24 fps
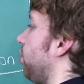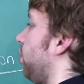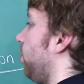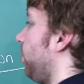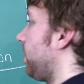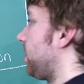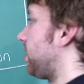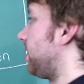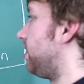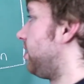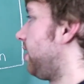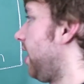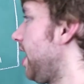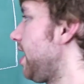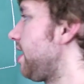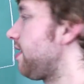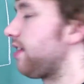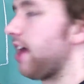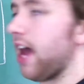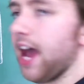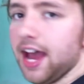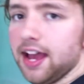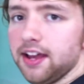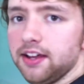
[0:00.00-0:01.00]
you're going to
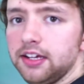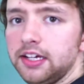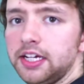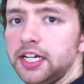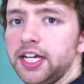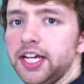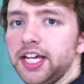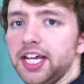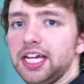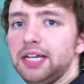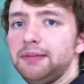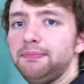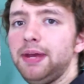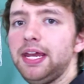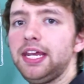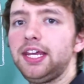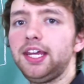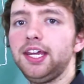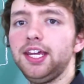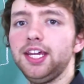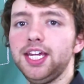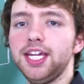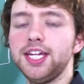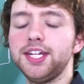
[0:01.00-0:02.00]
take that and
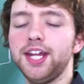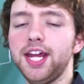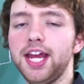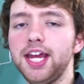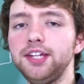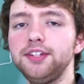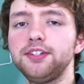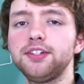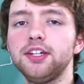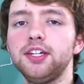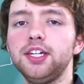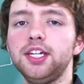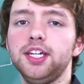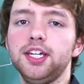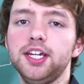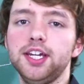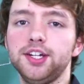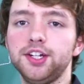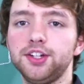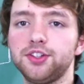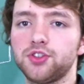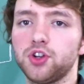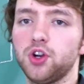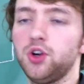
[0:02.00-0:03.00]
make it an entity
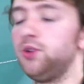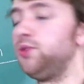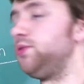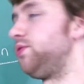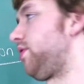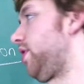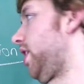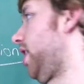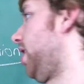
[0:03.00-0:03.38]
in its own